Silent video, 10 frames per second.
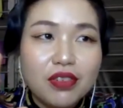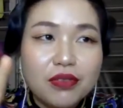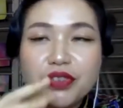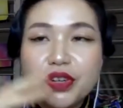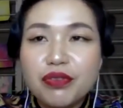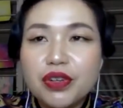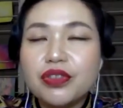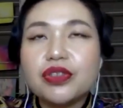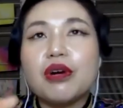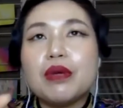
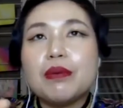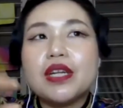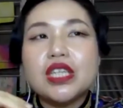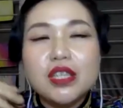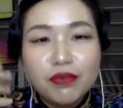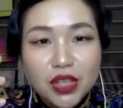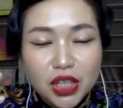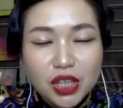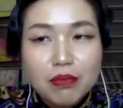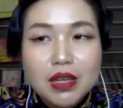reviewed or maybe they just
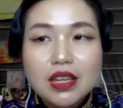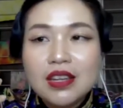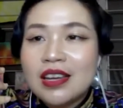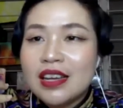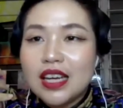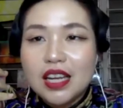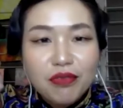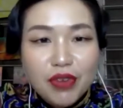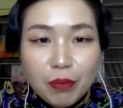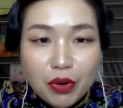featured me in
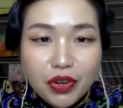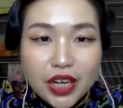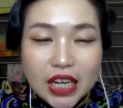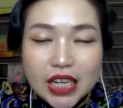February,